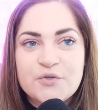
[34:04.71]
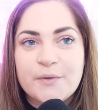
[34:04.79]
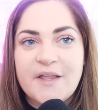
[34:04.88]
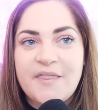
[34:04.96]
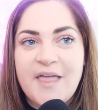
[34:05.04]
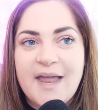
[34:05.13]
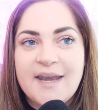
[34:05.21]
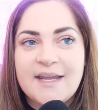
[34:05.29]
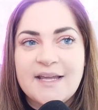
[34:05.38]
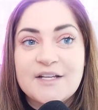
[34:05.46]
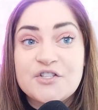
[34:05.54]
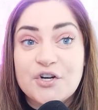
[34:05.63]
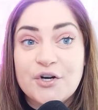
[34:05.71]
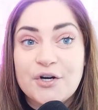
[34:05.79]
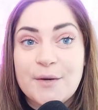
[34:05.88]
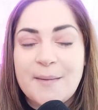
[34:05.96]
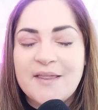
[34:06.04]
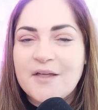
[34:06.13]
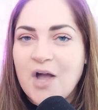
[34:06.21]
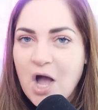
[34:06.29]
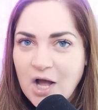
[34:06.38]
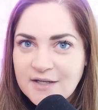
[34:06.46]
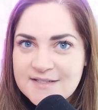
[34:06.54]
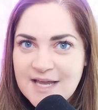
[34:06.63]
which will then in turn make the
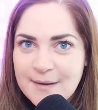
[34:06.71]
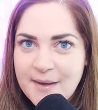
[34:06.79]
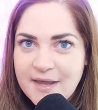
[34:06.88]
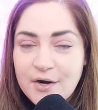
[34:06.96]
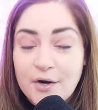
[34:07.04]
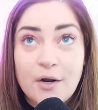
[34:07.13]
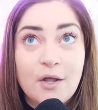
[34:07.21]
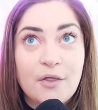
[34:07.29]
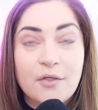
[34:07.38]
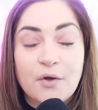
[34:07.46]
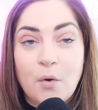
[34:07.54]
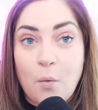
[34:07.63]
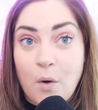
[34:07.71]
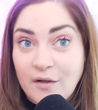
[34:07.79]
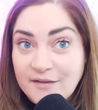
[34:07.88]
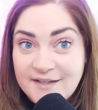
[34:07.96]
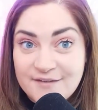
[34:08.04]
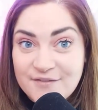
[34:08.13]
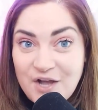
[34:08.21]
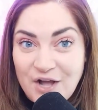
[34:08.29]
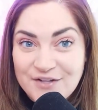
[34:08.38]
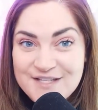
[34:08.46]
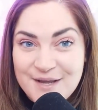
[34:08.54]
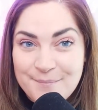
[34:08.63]
content better, the quality of the
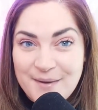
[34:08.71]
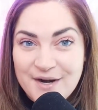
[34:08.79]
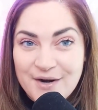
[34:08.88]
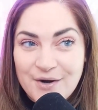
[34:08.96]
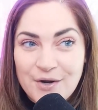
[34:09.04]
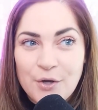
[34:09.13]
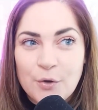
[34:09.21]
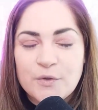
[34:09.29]
content better,